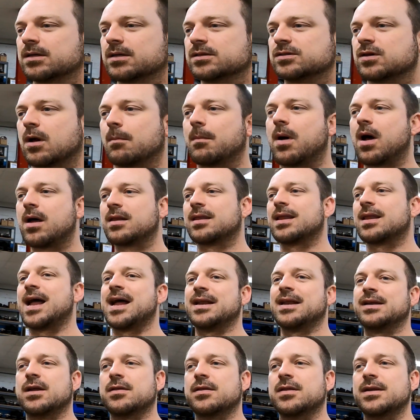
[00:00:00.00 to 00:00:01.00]
So I'm
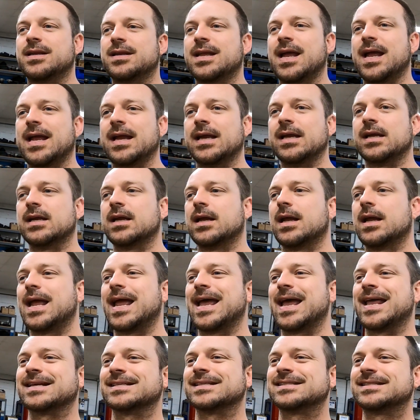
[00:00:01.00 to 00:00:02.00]
online the other day,
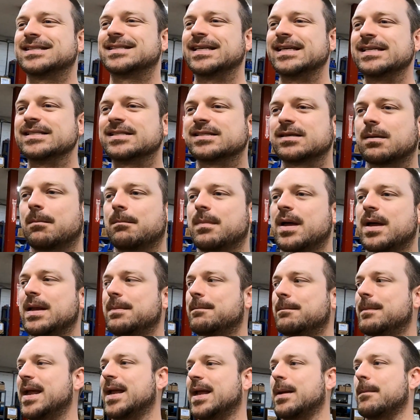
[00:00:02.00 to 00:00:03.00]
and I seen
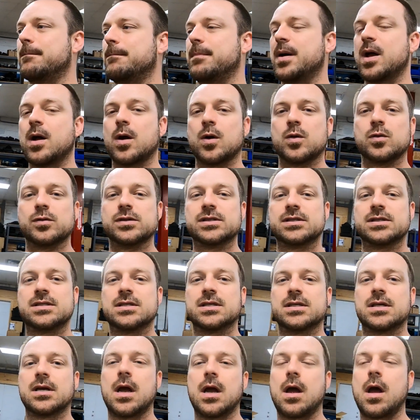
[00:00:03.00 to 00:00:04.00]
somebody make a
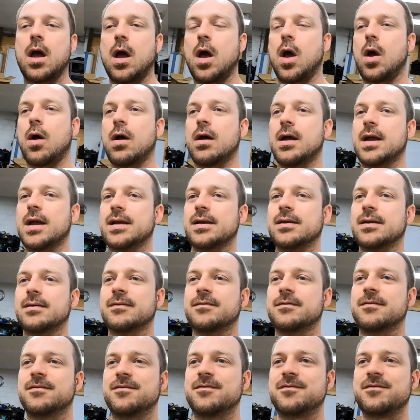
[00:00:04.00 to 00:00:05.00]
post on
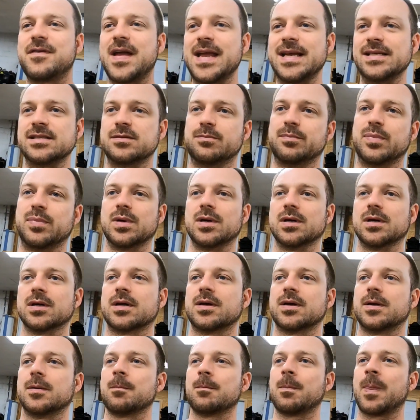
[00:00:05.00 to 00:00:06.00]
Facebook,
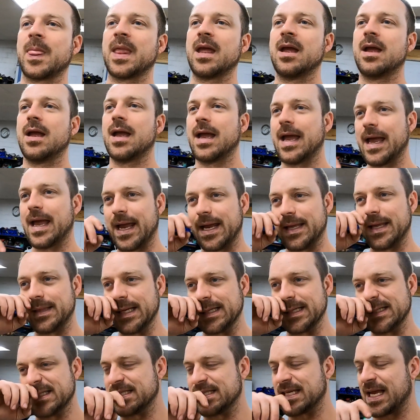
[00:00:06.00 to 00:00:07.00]

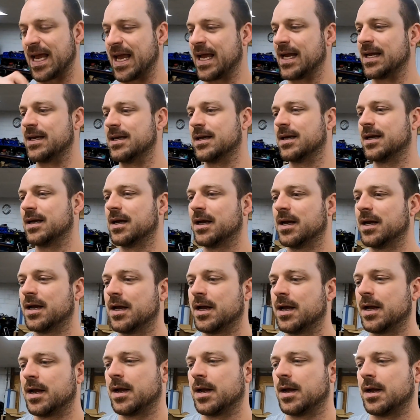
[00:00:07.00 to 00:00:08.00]
and they said
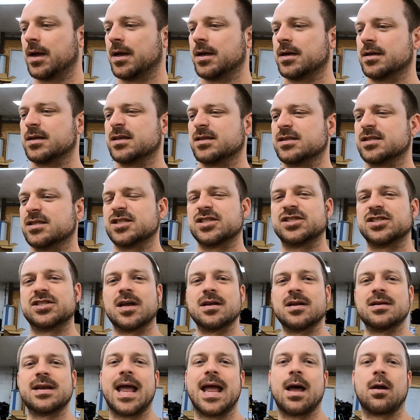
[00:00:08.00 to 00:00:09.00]

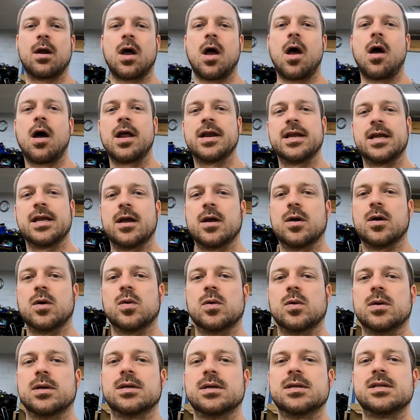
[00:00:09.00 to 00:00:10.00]
Sundown
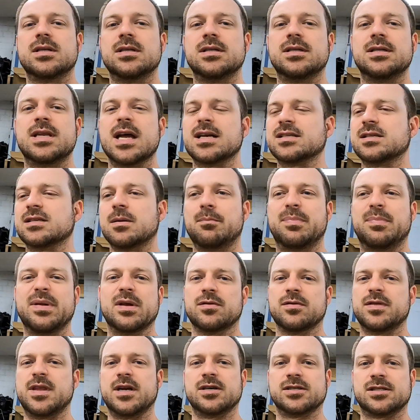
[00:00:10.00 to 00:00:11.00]
Audio doesn't
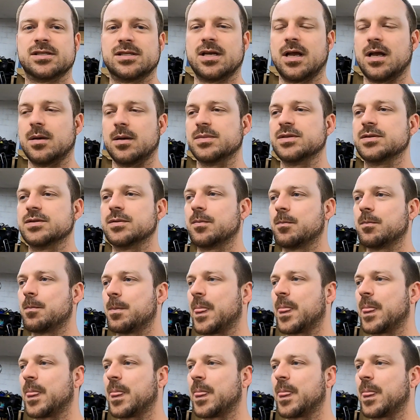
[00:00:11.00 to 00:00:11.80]
build their subs.